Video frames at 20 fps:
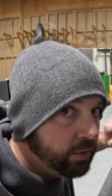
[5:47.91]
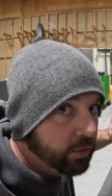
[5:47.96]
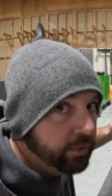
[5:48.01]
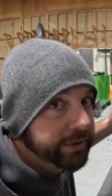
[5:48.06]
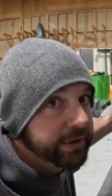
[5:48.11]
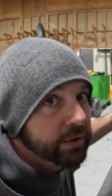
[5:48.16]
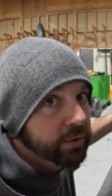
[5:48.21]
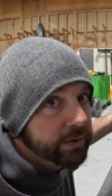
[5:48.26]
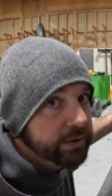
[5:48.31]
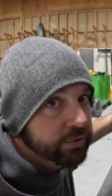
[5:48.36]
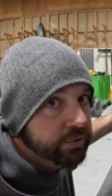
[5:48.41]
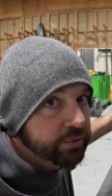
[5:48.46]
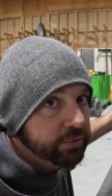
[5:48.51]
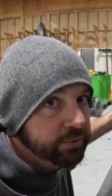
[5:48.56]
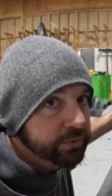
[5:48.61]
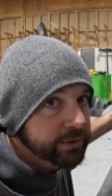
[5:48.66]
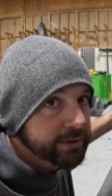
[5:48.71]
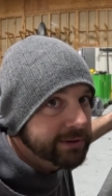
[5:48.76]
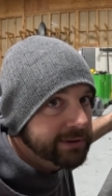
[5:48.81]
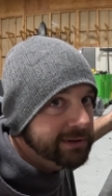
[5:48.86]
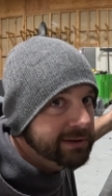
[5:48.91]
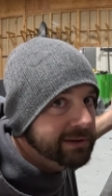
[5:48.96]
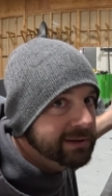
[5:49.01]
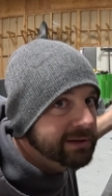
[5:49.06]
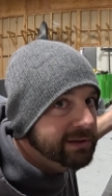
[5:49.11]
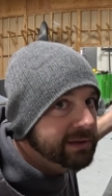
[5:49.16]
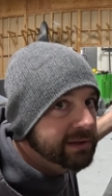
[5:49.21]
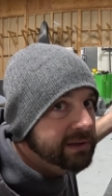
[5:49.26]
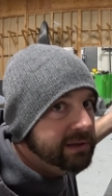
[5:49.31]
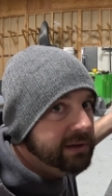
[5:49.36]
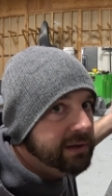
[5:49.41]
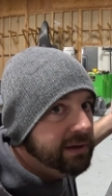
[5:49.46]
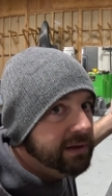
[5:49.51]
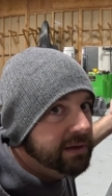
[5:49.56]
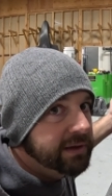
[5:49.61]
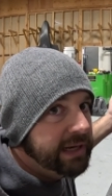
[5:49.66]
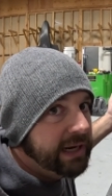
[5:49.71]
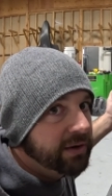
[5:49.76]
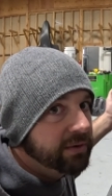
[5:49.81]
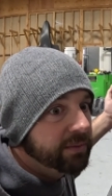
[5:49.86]
or the oil cooler.
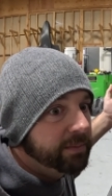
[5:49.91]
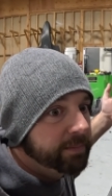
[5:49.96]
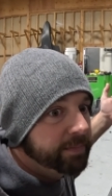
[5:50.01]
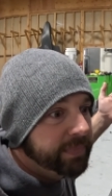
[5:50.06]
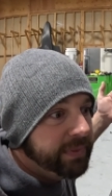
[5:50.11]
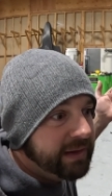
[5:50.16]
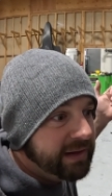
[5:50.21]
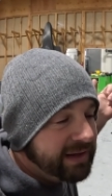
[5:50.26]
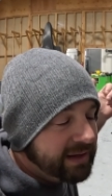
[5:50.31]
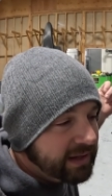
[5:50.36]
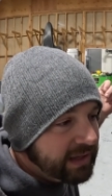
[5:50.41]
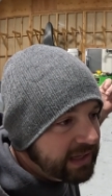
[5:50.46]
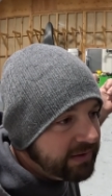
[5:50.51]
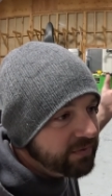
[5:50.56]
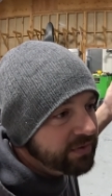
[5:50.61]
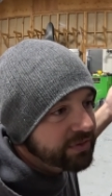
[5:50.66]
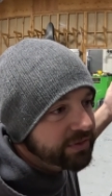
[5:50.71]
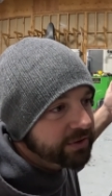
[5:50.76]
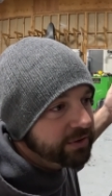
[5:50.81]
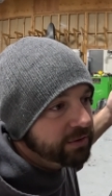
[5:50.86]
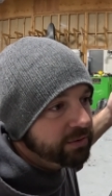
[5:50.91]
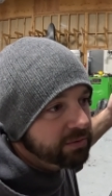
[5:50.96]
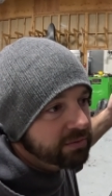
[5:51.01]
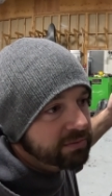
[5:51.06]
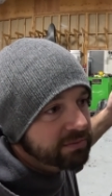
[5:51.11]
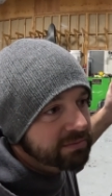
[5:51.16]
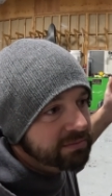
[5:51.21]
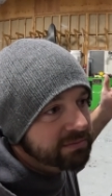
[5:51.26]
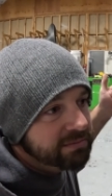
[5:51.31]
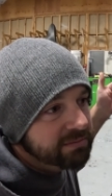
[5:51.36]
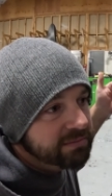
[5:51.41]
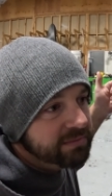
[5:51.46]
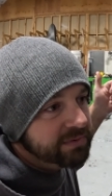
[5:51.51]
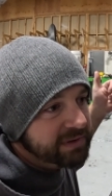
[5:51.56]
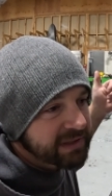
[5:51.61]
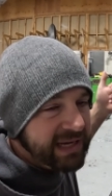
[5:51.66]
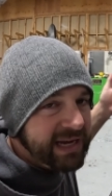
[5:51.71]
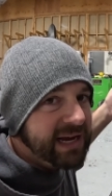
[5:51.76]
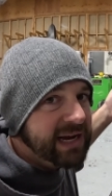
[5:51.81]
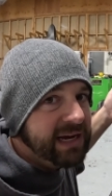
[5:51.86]
Now, even though,
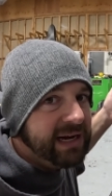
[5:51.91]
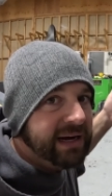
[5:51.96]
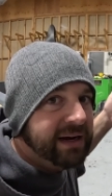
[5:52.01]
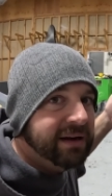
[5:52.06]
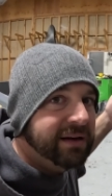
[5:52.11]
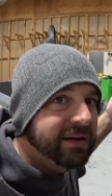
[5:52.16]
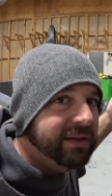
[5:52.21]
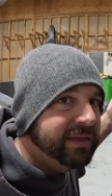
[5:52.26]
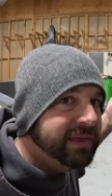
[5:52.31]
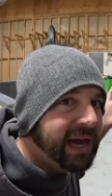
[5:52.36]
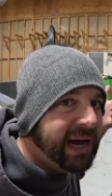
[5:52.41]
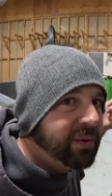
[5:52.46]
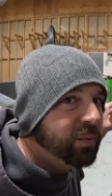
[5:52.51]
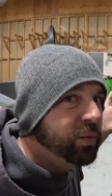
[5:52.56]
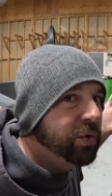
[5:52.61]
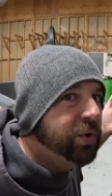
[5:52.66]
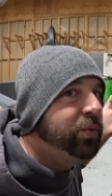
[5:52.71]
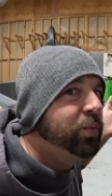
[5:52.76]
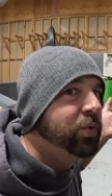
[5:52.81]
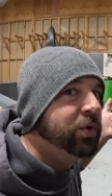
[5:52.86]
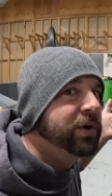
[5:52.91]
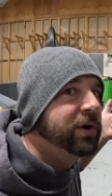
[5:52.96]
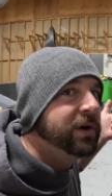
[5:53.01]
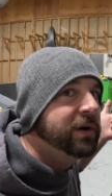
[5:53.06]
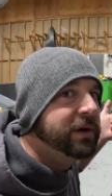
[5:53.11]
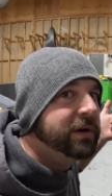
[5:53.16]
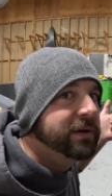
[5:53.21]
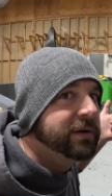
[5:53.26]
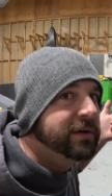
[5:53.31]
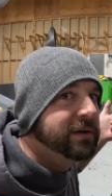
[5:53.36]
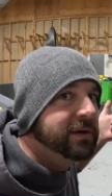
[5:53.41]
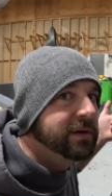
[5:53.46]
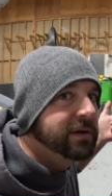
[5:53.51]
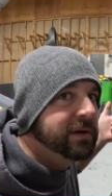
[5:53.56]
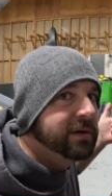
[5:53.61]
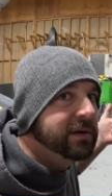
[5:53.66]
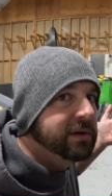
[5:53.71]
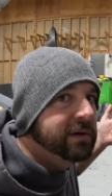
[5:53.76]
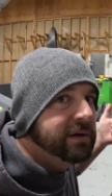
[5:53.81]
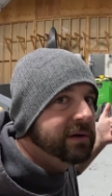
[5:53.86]
yeah, that would work,
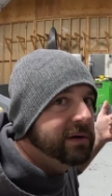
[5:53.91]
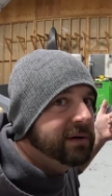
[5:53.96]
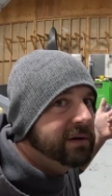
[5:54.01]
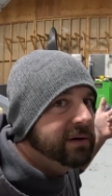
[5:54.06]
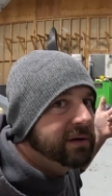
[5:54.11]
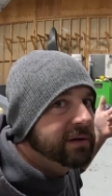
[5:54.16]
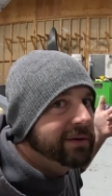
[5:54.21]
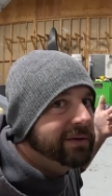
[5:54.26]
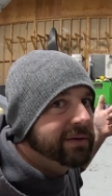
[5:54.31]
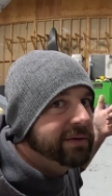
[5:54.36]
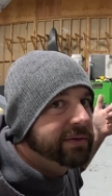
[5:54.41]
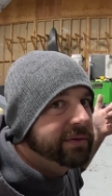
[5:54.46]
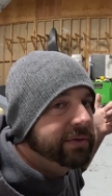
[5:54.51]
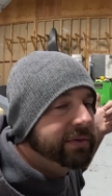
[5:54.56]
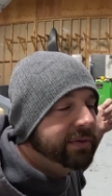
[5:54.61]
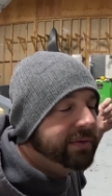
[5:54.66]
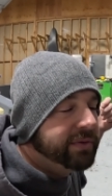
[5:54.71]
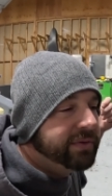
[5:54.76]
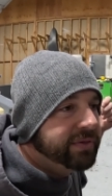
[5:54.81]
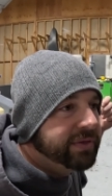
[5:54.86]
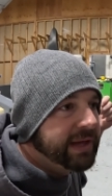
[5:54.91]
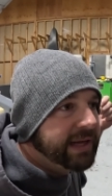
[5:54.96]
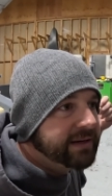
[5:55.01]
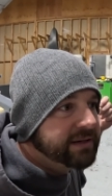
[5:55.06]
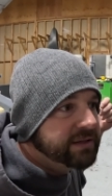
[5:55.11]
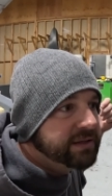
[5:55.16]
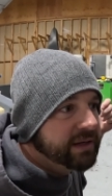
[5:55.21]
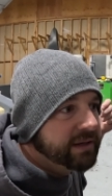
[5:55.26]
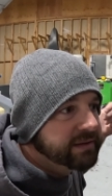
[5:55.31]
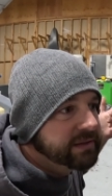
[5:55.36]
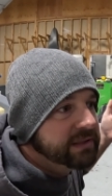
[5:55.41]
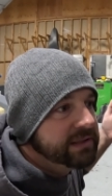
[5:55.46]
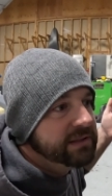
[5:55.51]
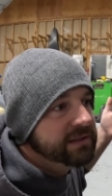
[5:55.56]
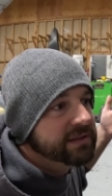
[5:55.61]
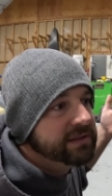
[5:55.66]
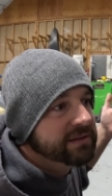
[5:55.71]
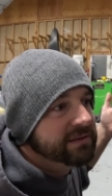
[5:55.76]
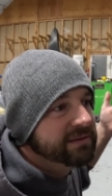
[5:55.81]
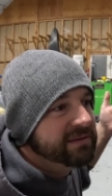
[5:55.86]
that
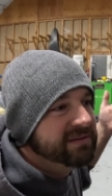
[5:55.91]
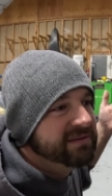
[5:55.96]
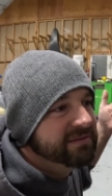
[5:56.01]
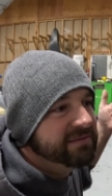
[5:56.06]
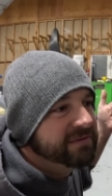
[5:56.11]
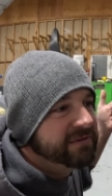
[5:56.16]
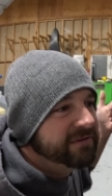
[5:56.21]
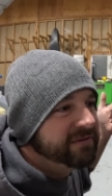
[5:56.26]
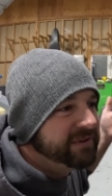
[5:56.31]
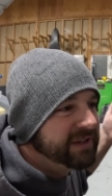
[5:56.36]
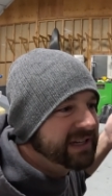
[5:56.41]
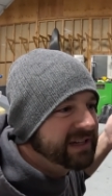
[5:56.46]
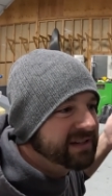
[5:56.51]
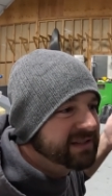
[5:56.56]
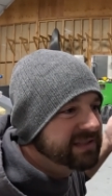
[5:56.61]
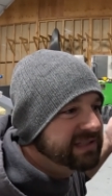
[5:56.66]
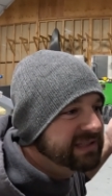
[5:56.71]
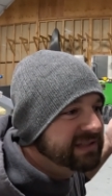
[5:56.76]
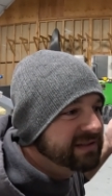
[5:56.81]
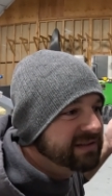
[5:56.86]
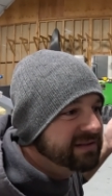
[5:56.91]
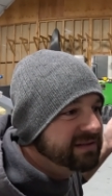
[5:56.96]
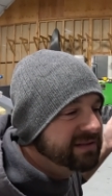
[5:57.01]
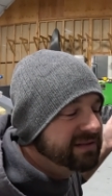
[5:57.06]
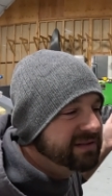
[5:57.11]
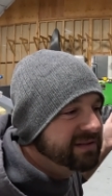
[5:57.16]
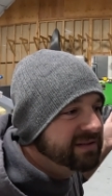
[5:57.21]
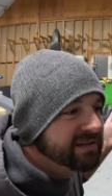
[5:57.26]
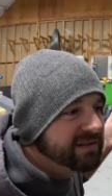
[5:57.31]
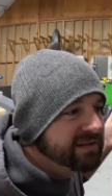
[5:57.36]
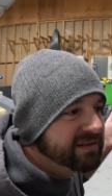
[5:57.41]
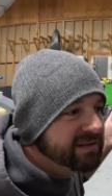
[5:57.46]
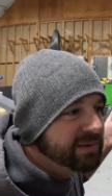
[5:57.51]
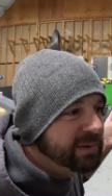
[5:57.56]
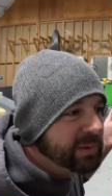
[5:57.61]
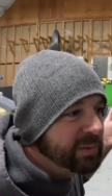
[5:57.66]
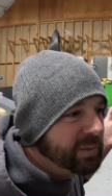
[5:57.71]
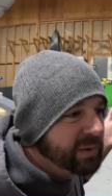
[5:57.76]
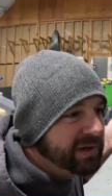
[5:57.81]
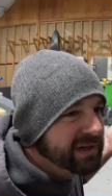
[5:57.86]
doesn't fix
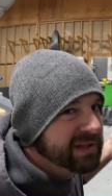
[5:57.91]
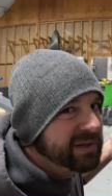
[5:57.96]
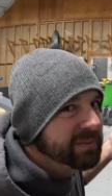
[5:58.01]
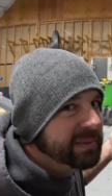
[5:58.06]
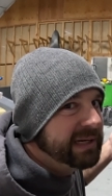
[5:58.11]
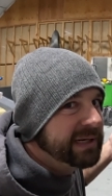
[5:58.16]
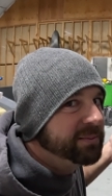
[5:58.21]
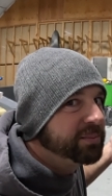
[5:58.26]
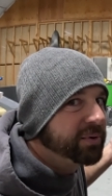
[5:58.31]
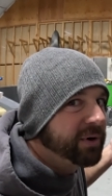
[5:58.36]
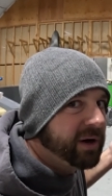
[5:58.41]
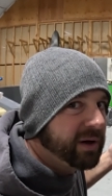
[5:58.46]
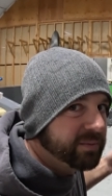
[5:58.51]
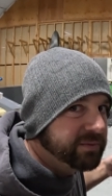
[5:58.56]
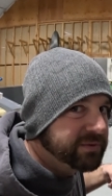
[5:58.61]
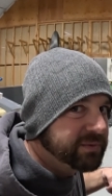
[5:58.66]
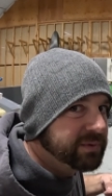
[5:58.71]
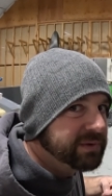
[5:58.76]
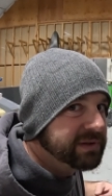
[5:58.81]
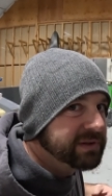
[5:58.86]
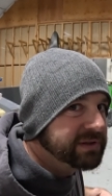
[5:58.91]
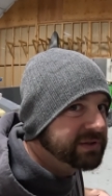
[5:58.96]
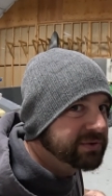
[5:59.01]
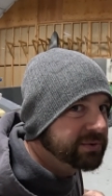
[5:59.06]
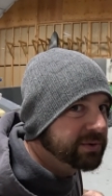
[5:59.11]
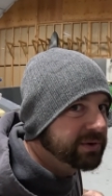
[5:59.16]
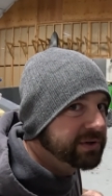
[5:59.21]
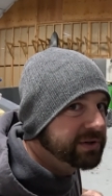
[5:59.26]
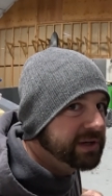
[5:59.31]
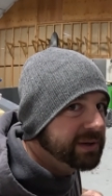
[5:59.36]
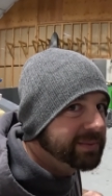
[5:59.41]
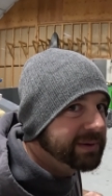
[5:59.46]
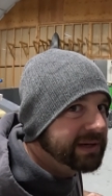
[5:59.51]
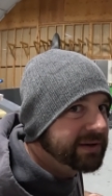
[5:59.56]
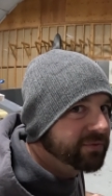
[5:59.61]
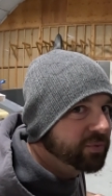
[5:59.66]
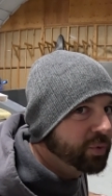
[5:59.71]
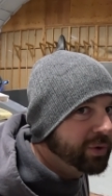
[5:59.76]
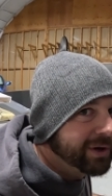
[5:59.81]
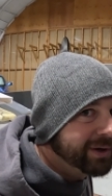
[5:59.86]
one of the main problems with the Stohr
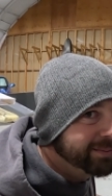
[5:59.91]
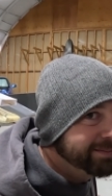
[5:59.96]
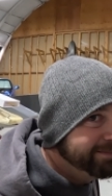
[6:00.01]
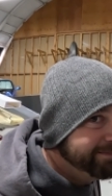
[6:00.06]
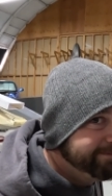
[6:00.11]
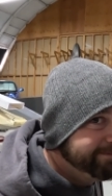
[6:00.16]
WF1.